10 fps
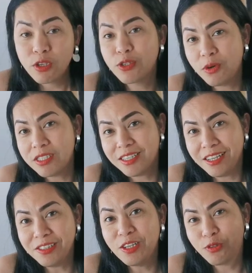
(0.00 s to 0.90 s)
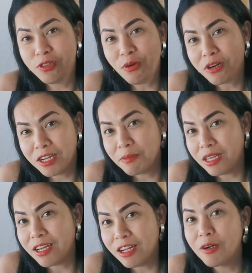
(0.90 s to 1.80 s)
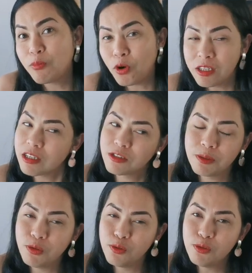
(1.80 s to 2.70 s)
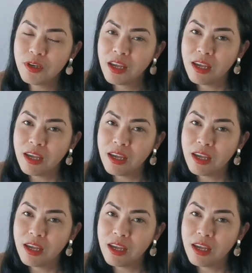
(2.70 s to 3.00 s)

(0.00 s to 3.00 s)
So once again, today we're gonna make another product review,